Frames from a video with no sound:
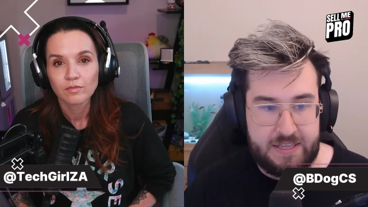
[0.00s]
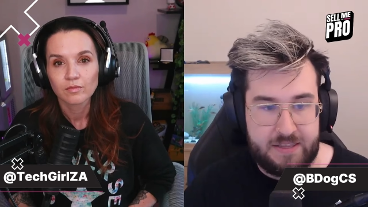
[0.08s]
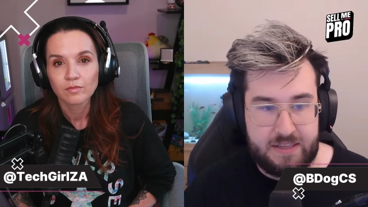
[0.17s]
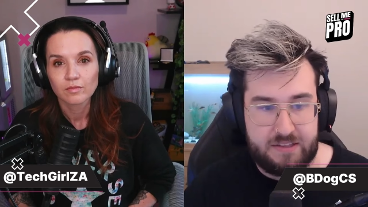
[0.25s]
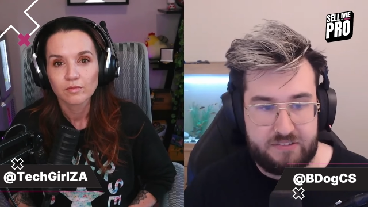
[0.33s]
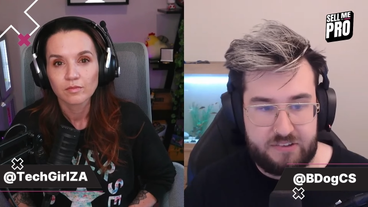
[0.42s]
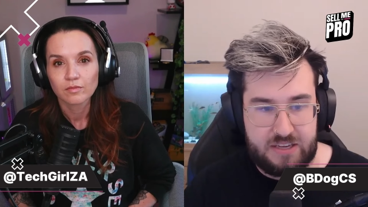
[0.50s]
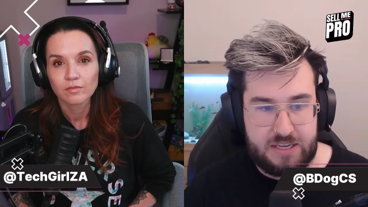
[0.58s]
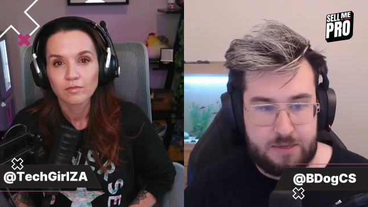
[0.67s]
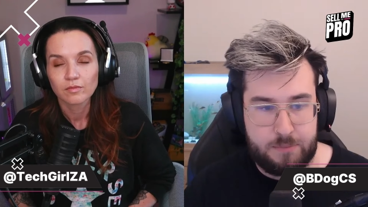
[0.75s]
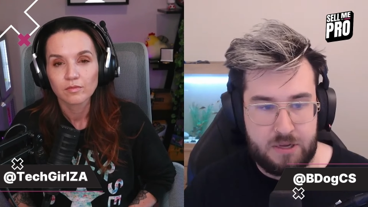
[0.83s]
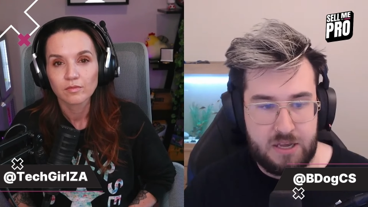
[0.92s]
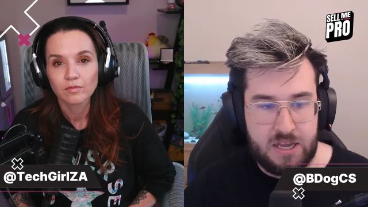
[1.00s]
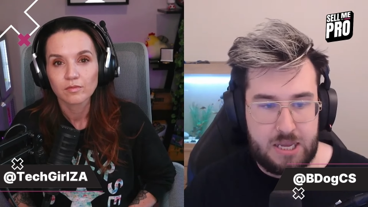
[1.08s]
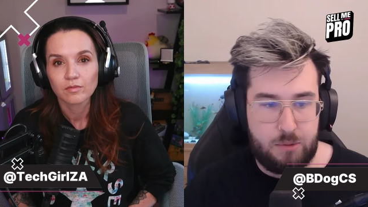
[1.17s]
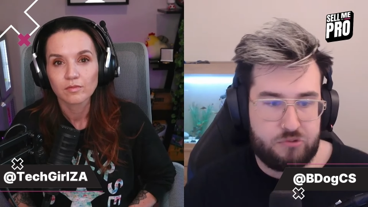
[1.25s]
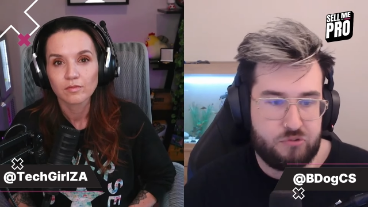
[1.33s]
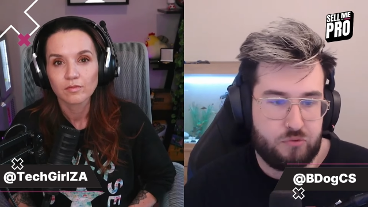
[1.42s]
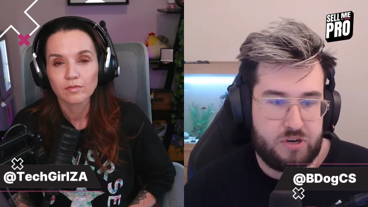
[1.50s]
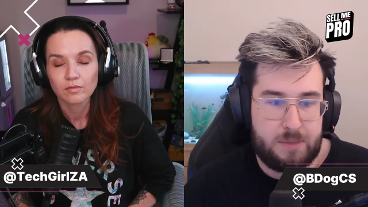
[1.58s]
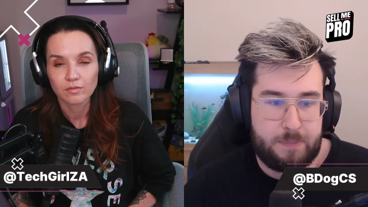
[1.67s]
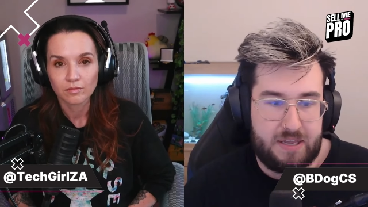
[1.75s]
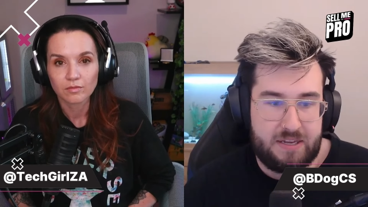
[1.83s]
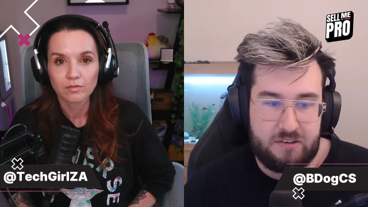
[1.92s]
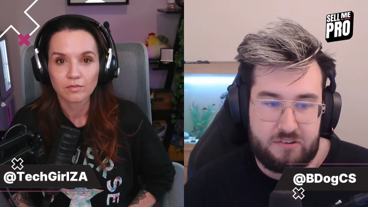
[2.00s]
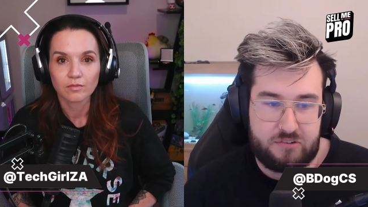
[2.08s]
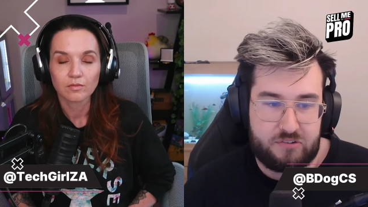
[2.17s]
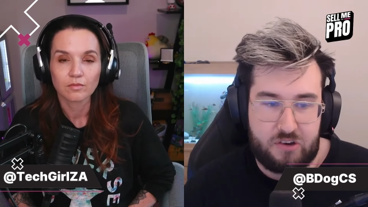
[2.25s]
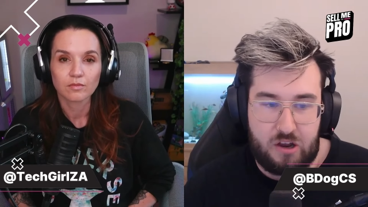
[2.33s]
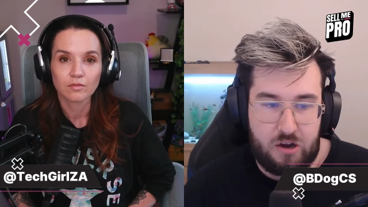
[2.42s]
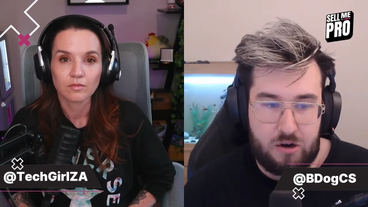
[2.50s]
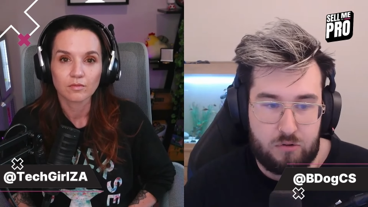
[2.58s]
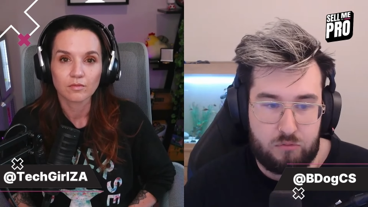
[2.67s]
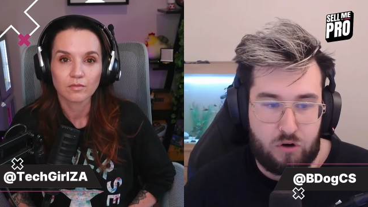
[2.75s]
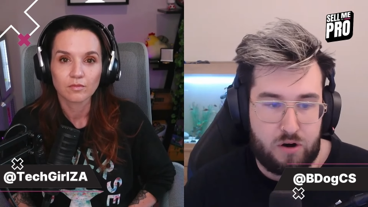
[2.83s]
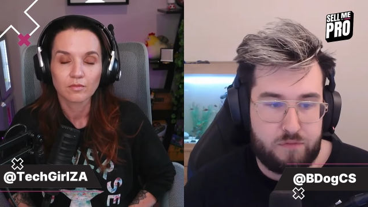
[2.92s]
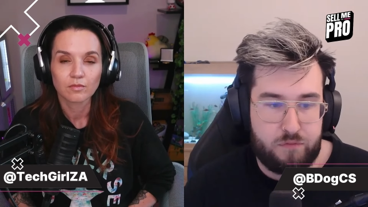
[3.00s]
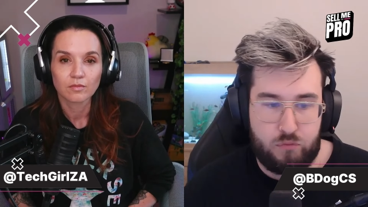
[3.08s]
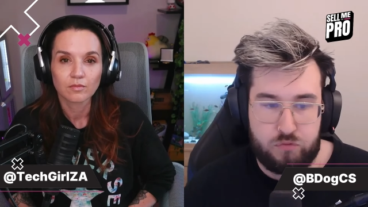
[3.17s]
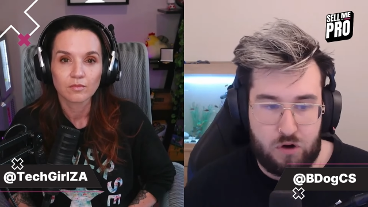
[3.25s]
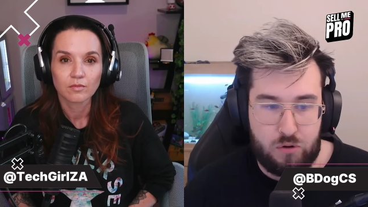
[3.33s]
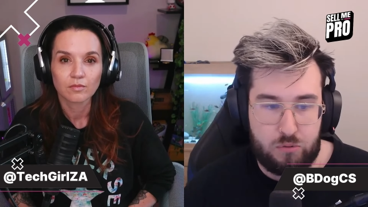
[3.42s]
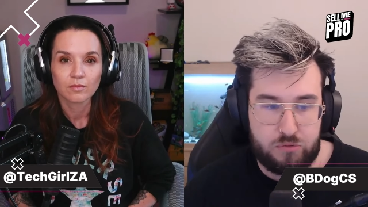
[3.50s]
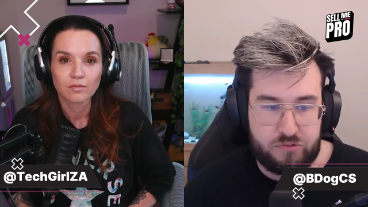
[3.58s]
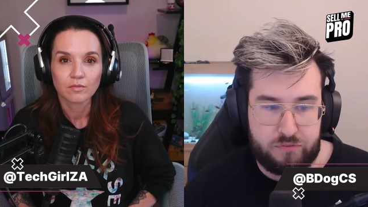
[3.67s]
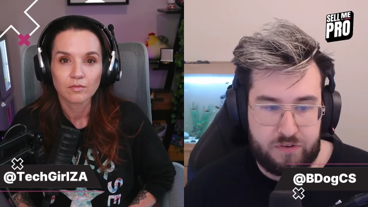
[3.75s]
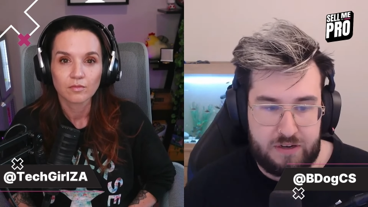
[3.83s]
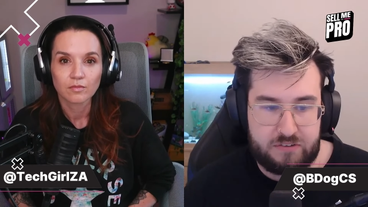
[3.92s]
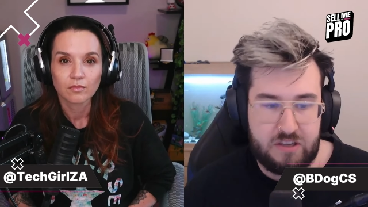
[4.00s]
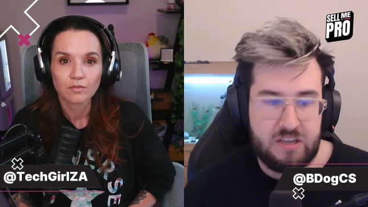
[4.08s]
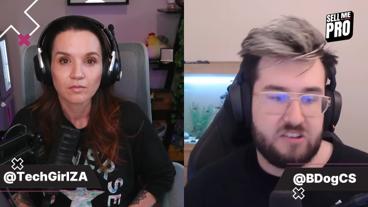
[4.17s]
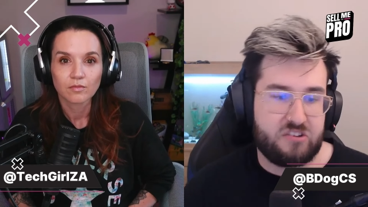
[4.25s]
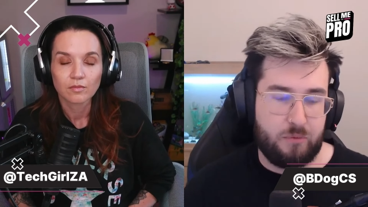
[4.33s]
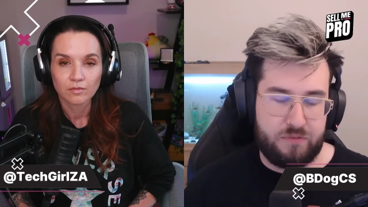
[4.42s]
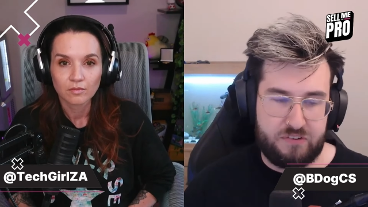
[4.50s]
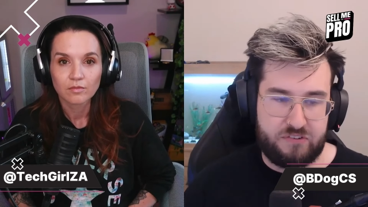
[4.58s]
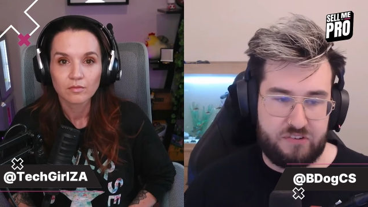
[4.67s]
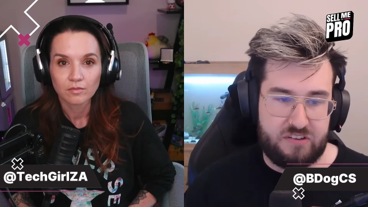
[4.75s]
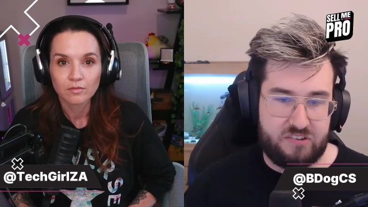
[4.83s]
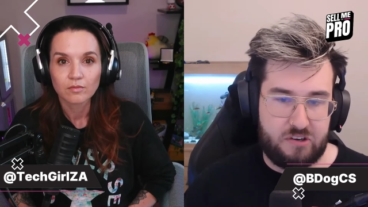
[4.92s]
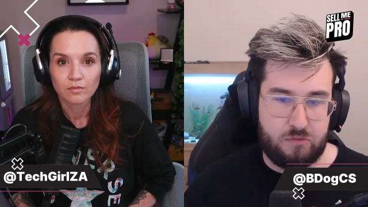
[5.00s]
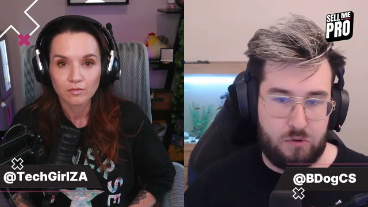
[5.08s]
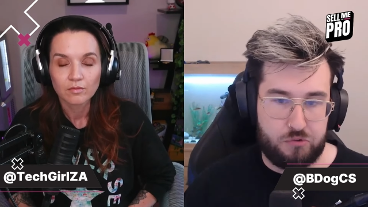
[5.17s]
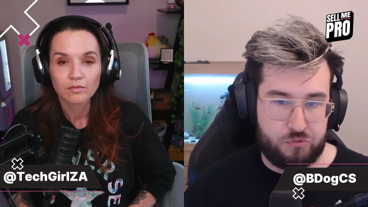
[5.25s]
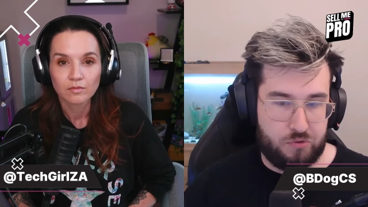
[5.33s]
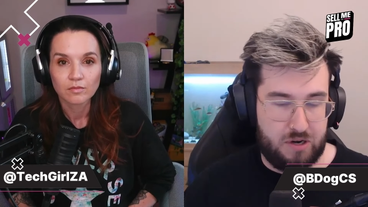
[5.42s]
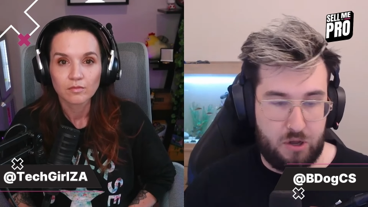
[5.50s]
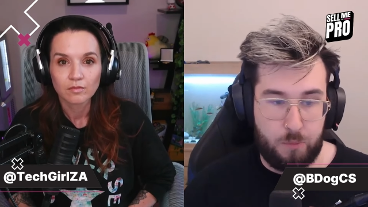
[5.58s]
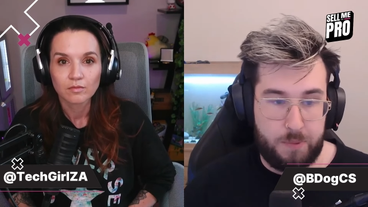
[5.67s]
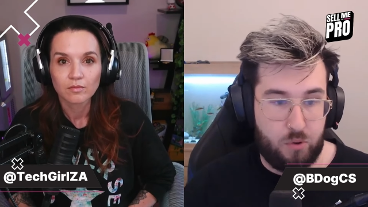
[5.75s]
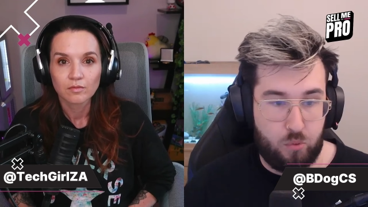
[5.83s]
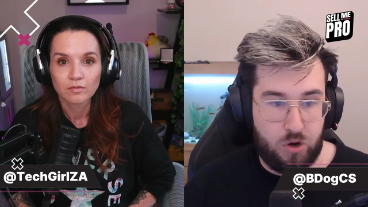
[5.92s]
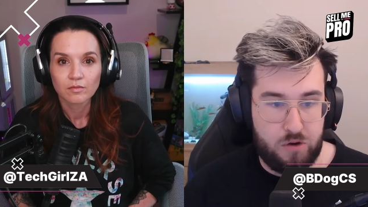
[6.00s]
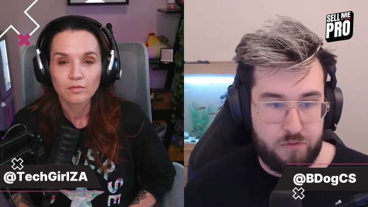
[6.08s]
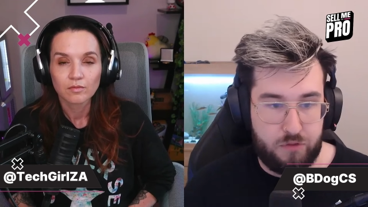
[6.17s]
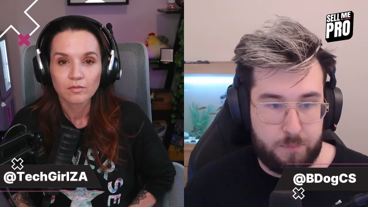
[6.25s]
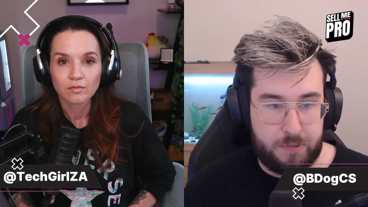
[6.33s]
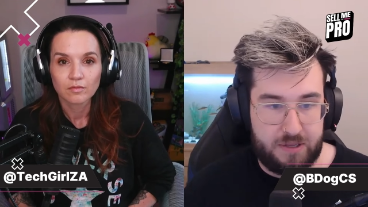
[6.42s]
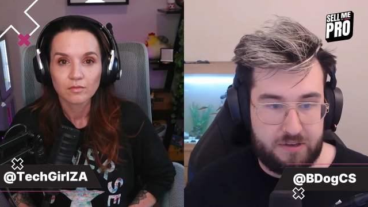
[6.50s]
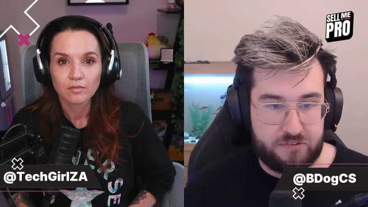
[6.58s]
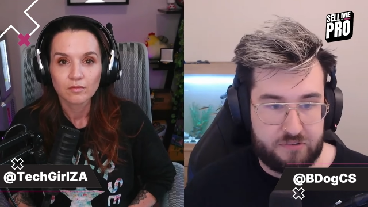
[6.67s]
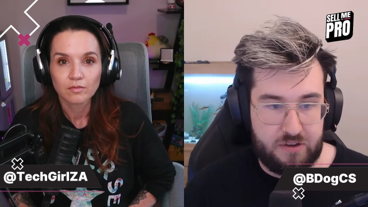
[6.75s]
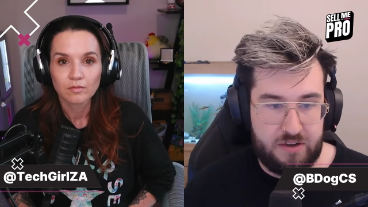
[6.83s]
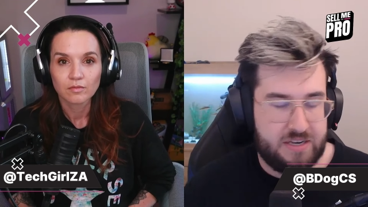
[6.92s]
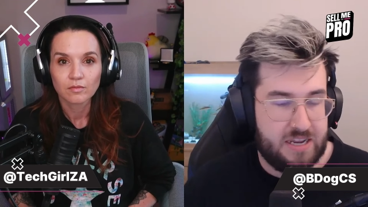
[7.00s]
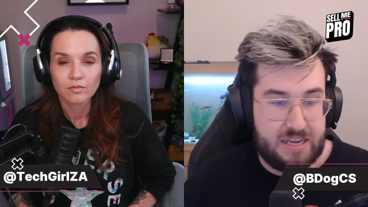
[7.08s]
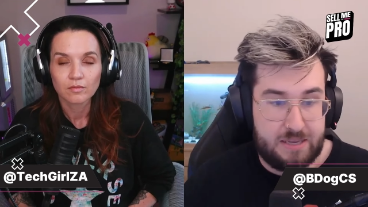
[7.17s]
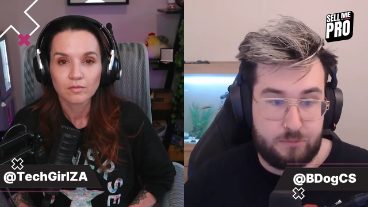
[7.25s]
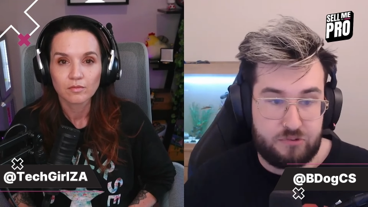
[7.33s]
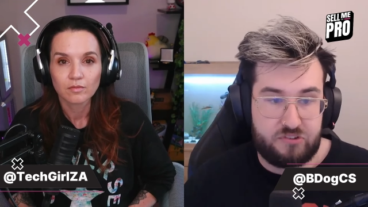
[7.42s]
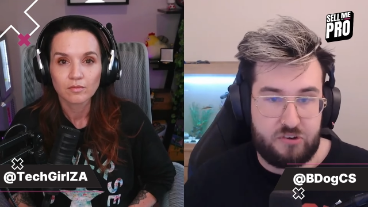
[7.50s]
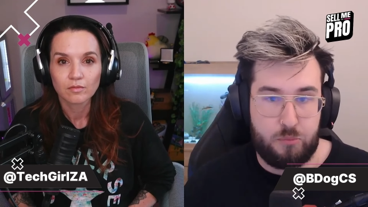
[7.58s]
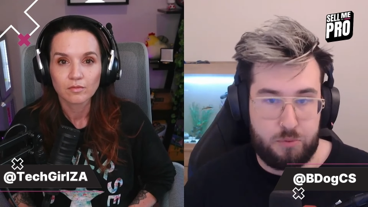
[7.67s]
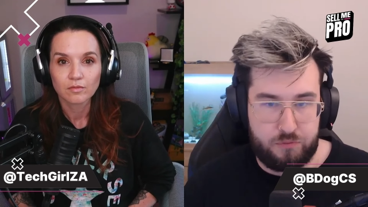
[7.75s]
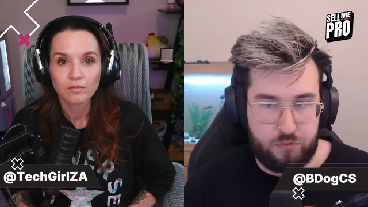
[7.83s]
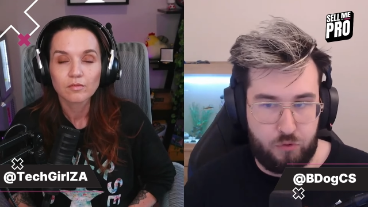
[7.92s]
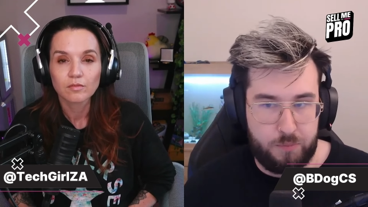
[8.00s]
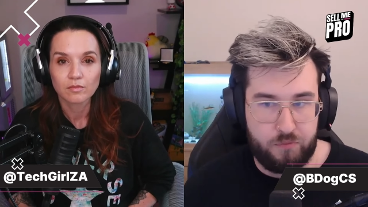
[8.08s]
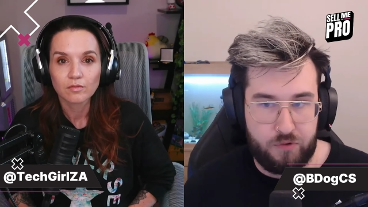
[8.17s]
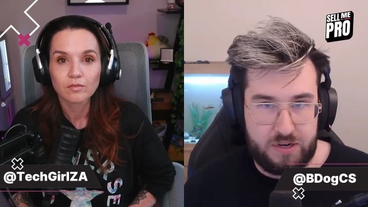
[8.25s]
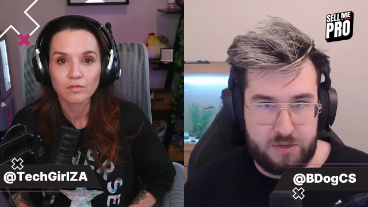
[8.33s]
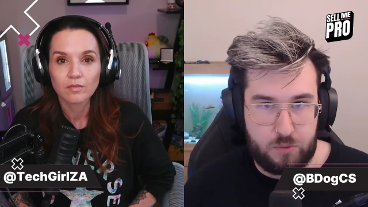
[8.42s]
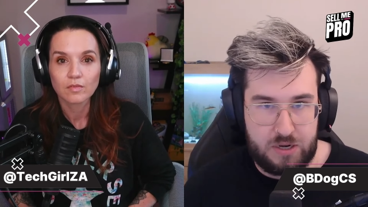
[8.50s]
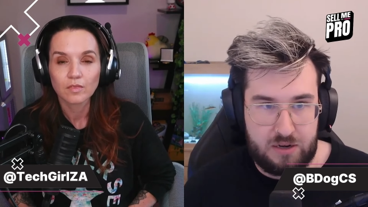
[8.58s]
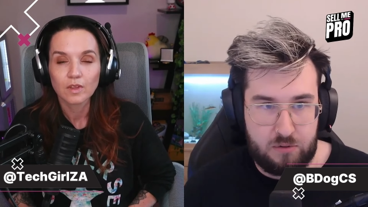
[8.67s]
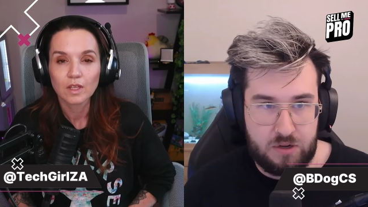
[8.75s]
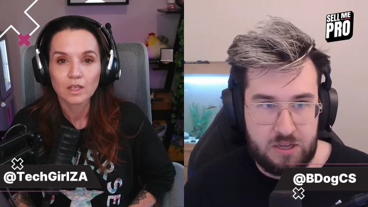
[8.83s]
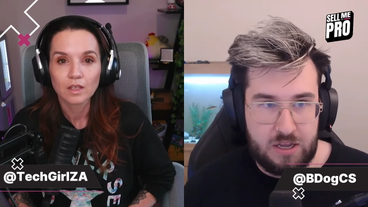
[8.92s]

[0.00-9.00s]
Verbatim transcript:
Speaker 1: in that team, he wasn't really playing the star rifle roles. In fact, some of his CT roles were a little bit all over the place. And yet he was still performing really well.